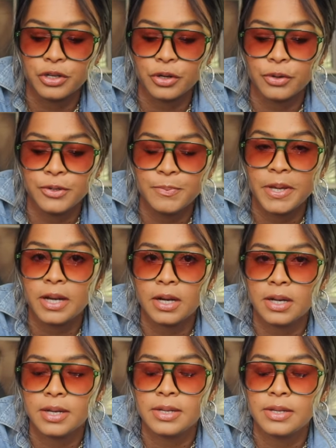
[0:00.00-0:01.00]
Joe's
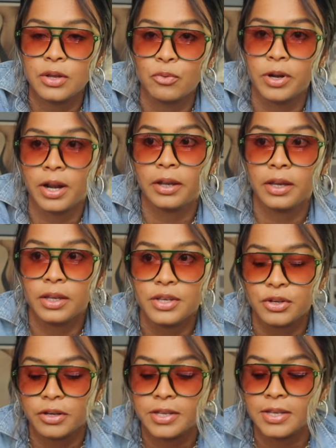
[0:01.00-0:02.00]
because
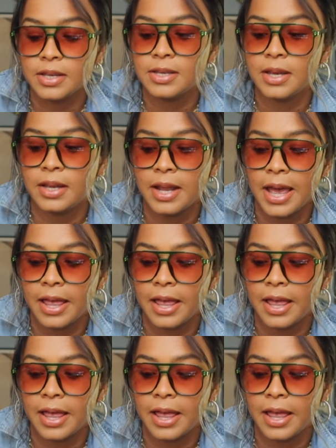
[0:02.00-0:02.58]
ranunculus are in season,